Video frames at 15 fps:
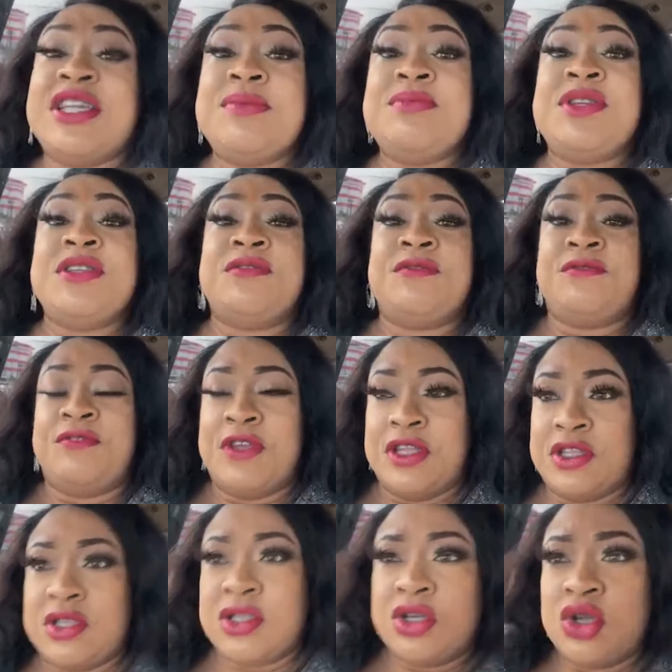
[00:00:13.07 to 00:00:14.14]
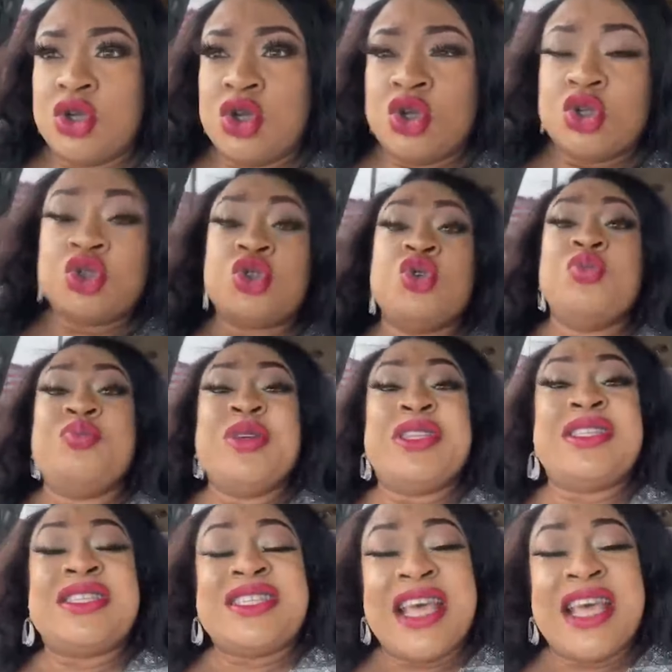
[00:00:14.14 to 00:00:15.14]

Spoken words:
deemed it fit to be